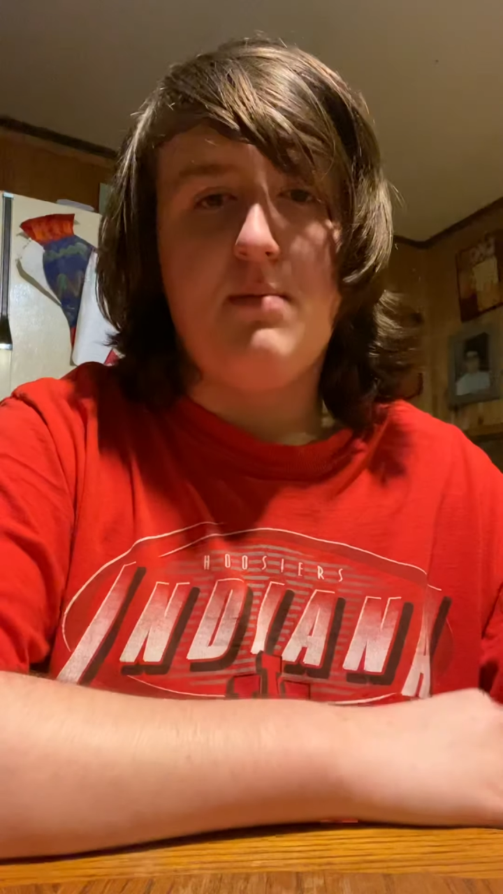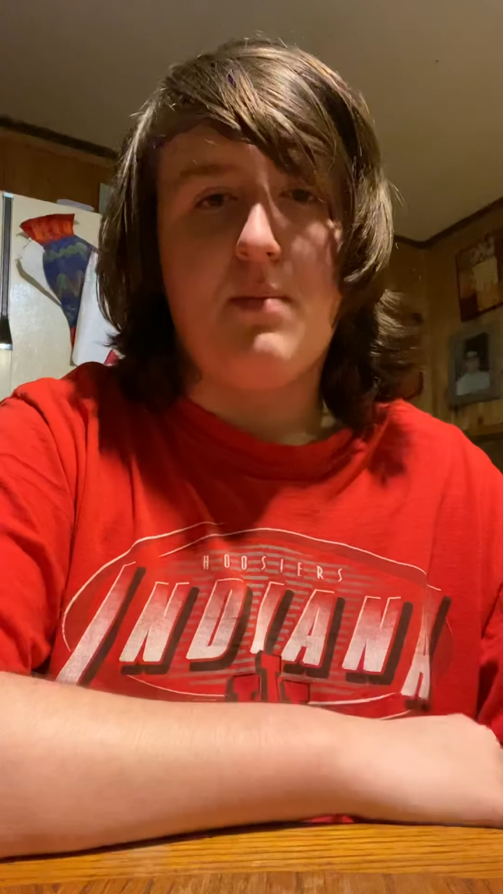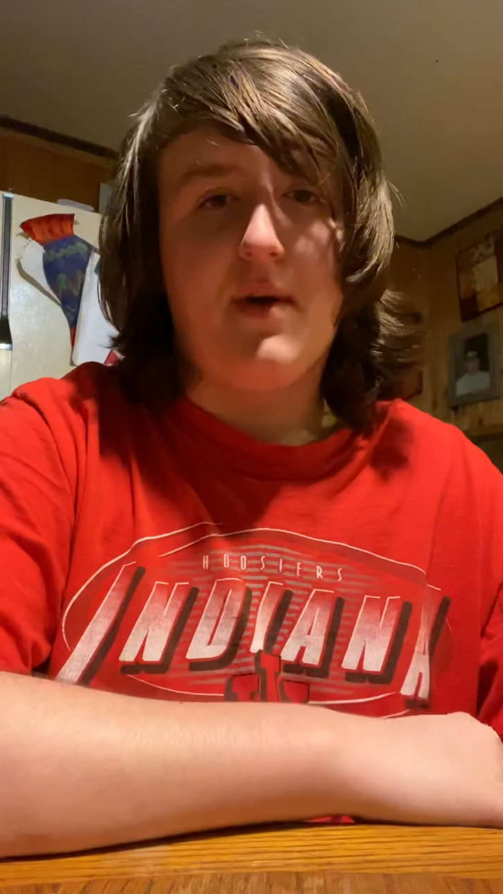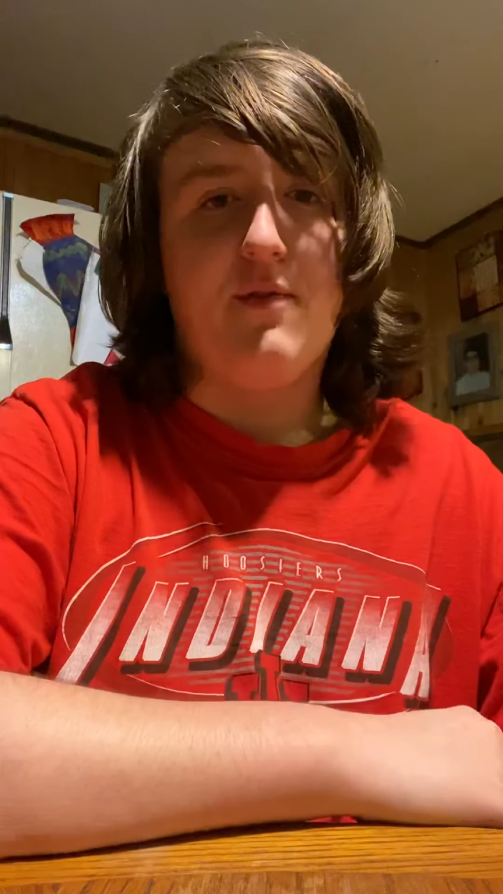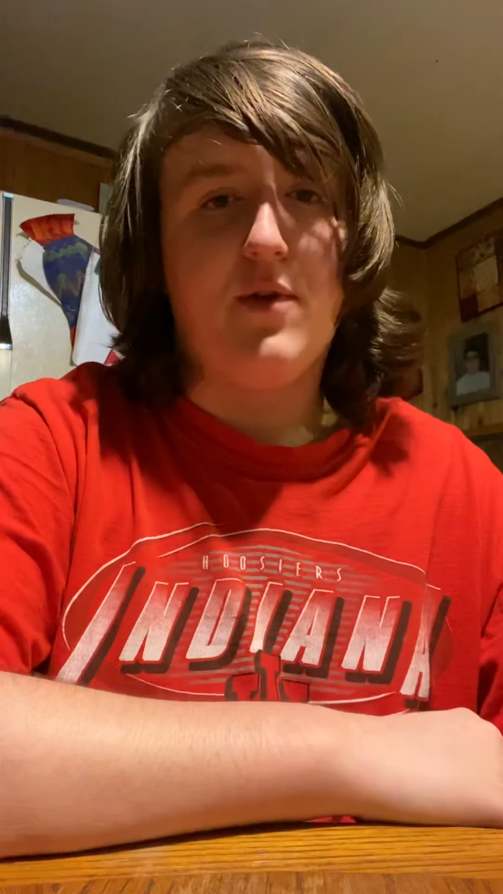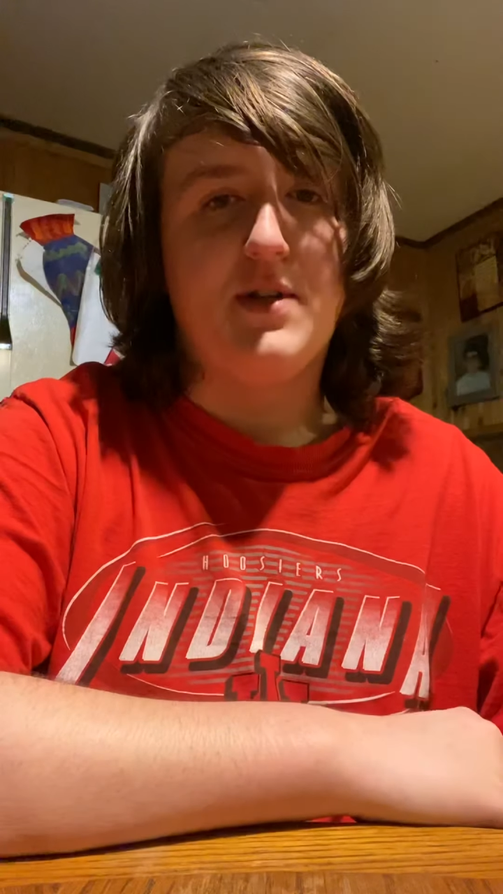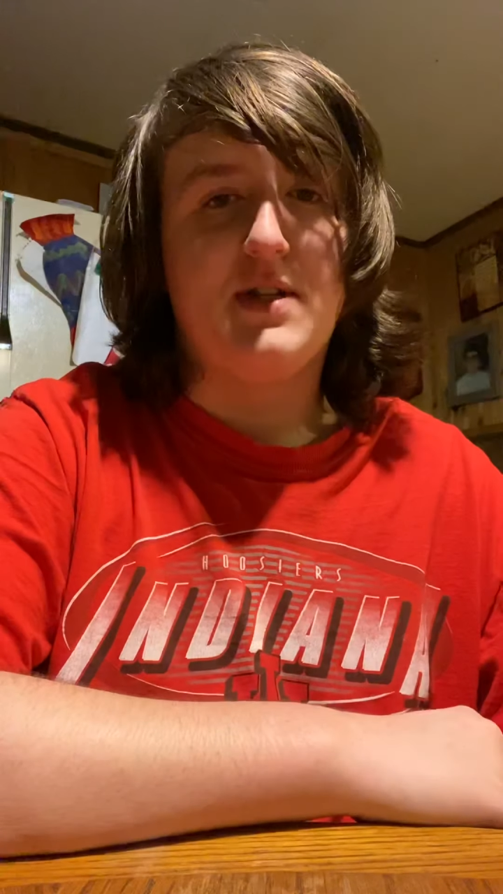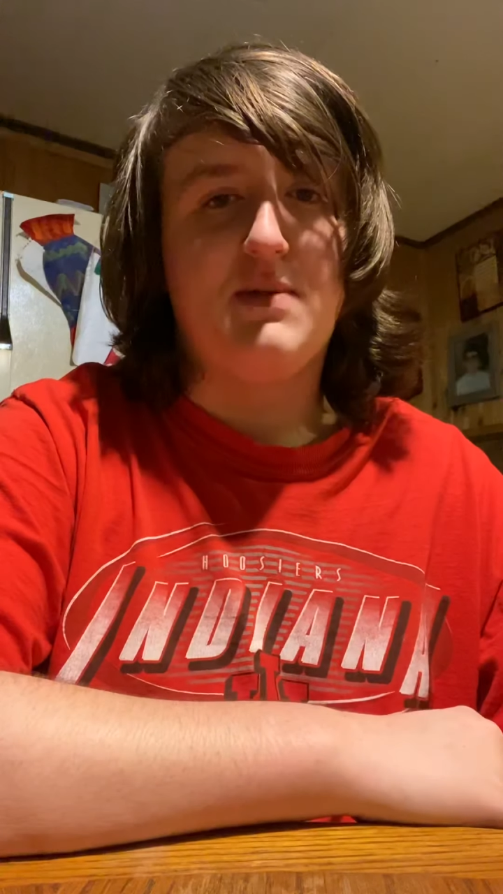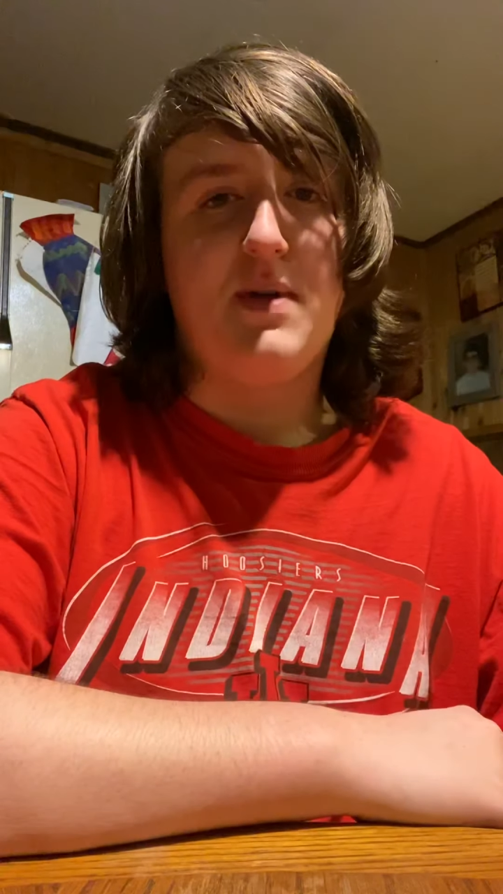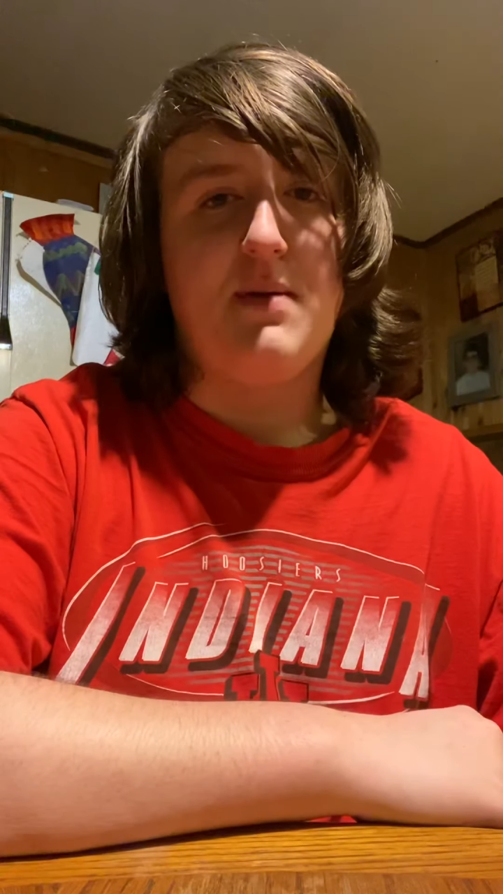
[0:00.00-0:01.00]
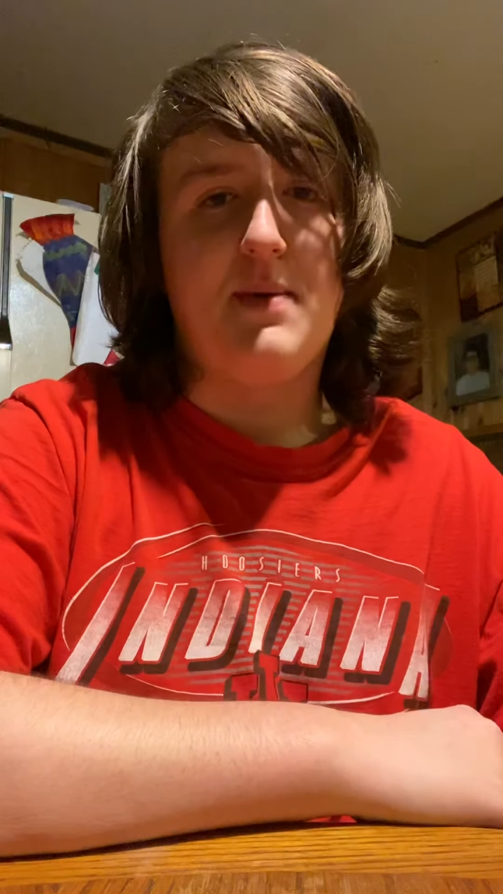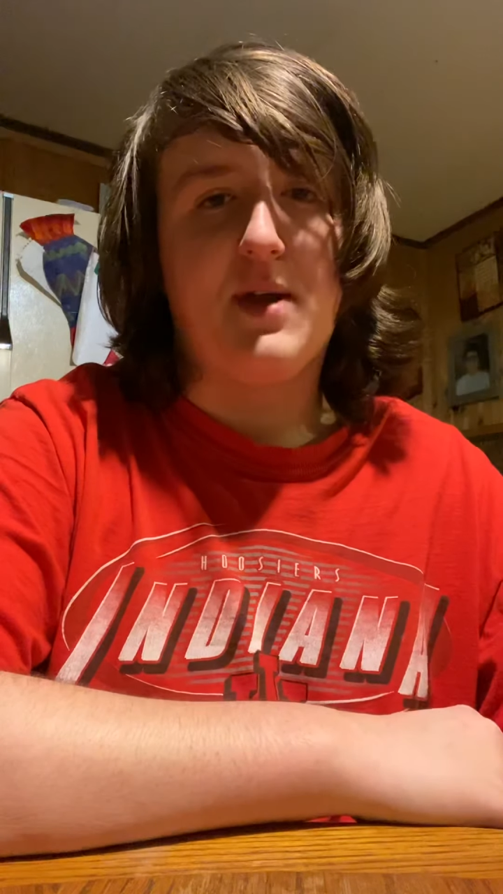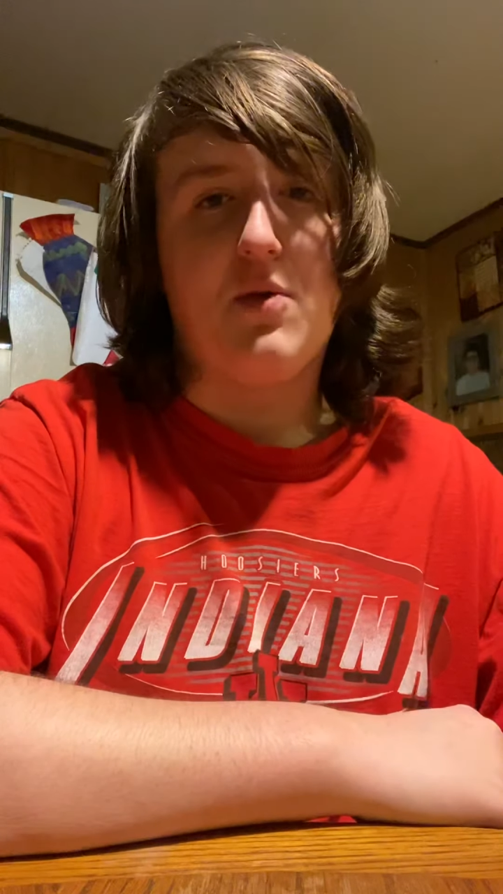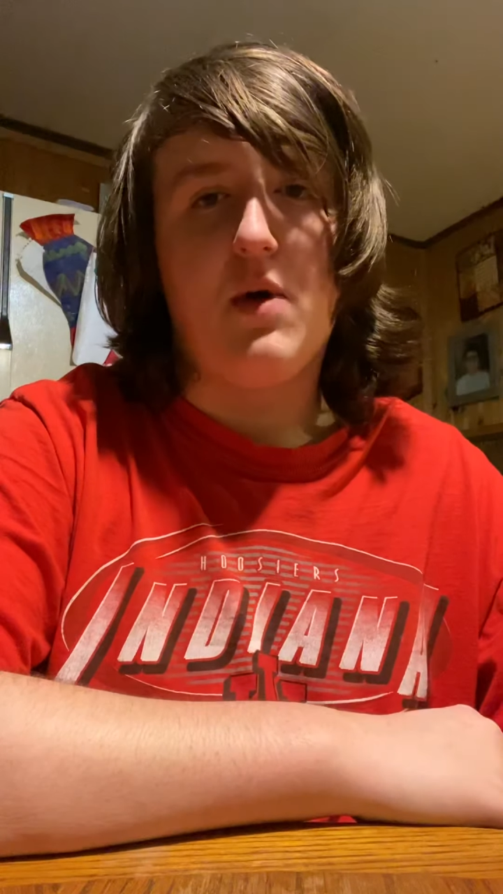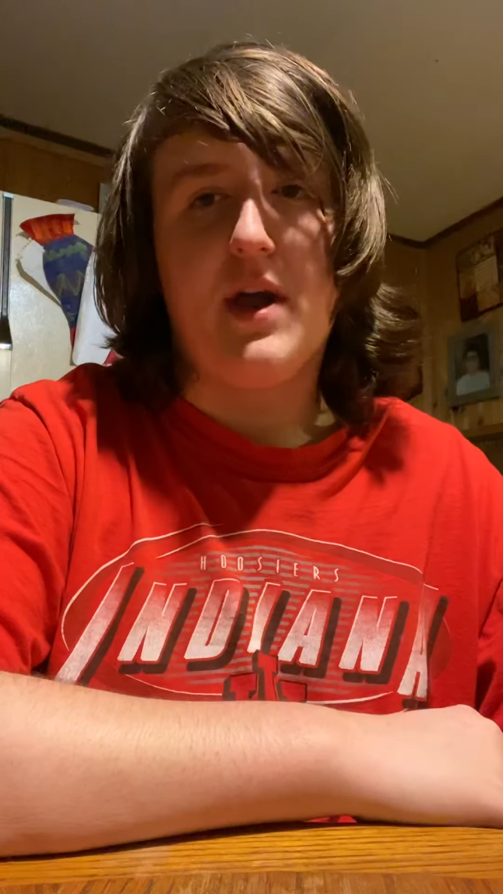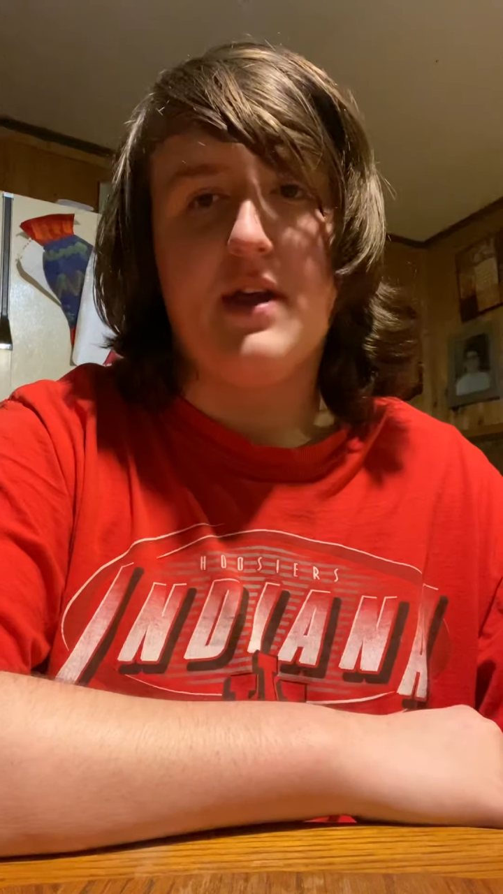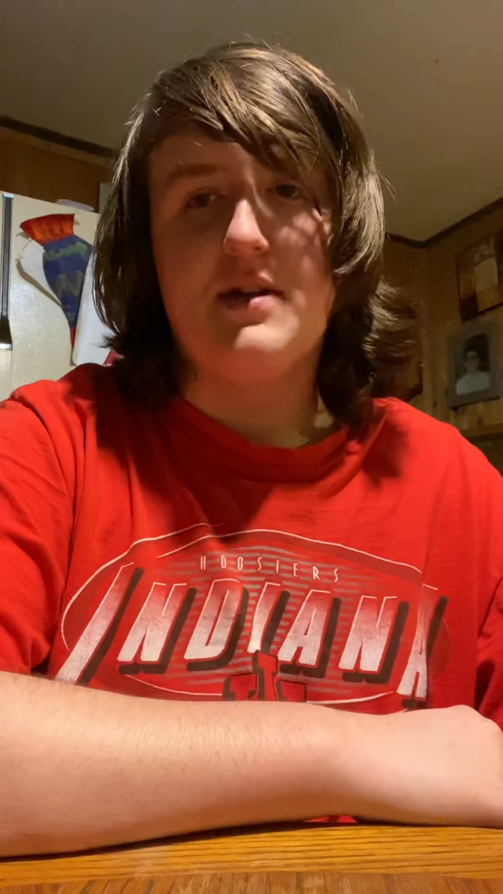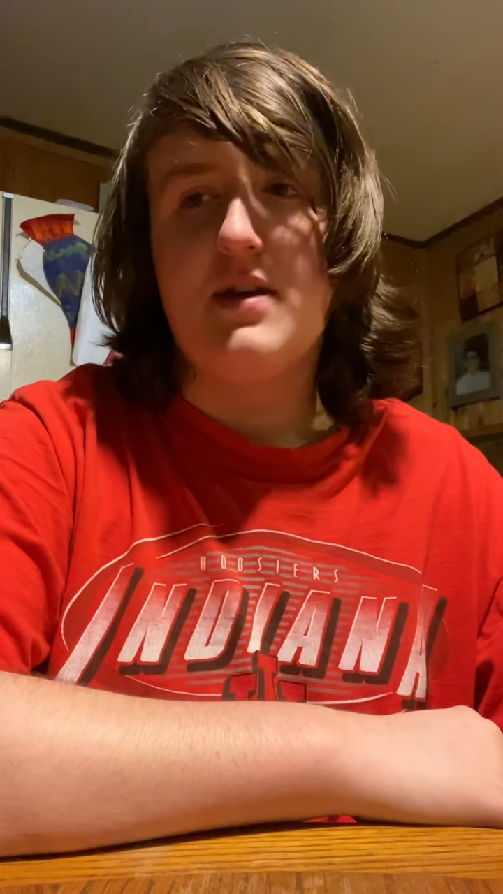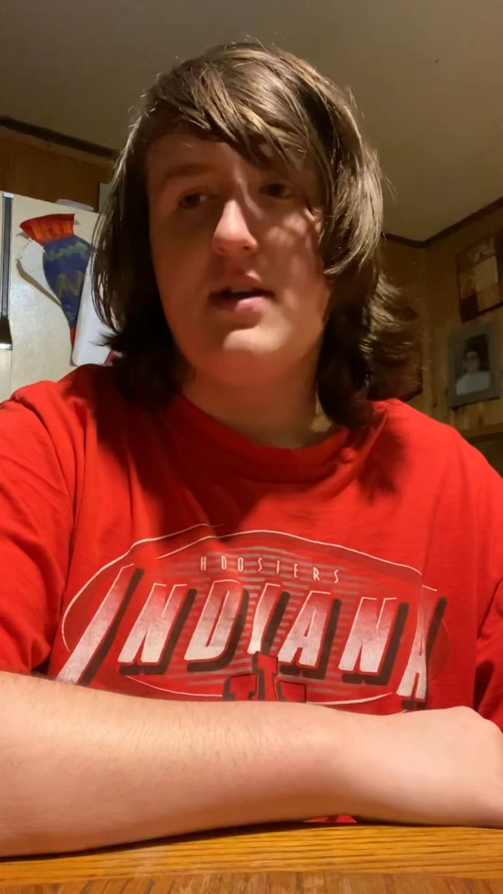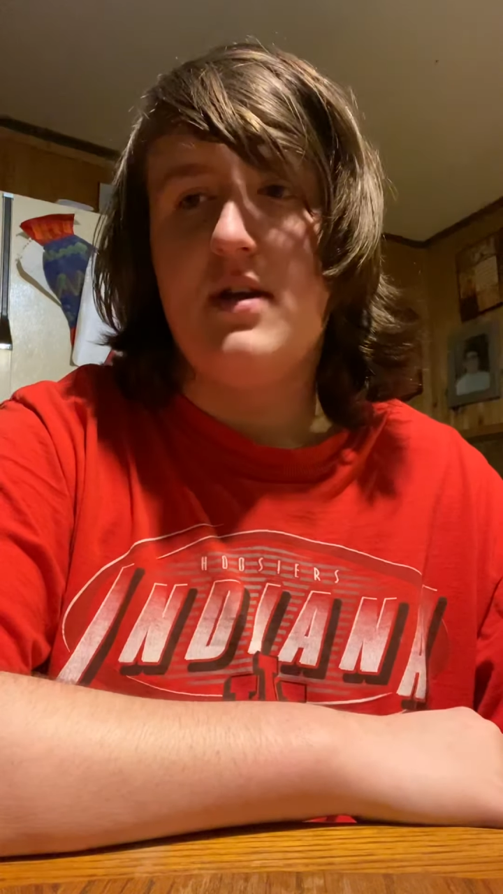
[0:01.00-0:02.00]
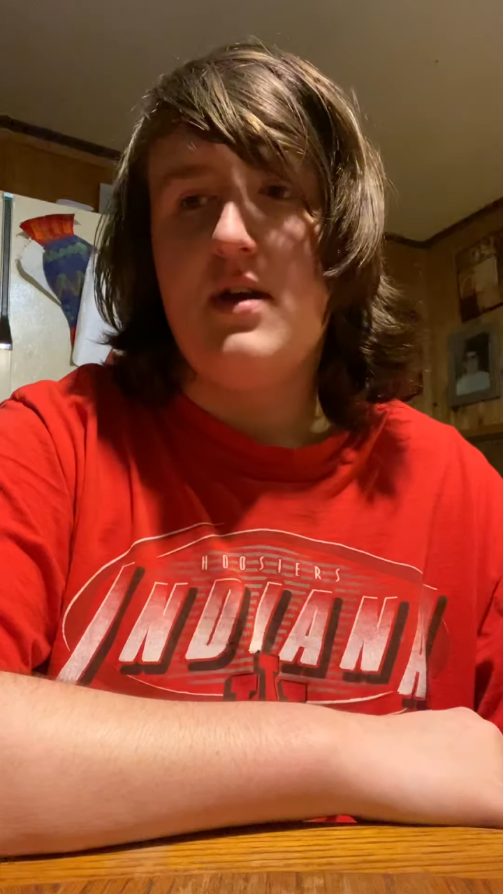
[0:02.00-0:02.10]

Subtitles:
my voice has been a bit quiet.